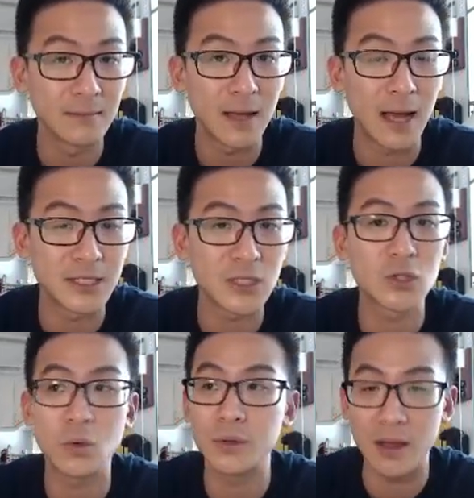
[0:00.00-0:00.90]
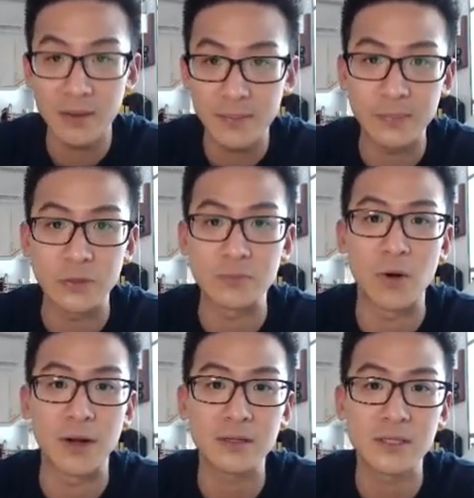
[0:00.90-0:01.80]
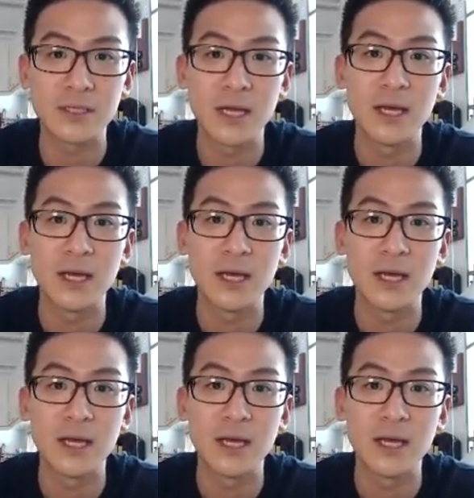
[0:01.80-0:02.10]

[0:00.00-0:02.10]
I just sold other people's products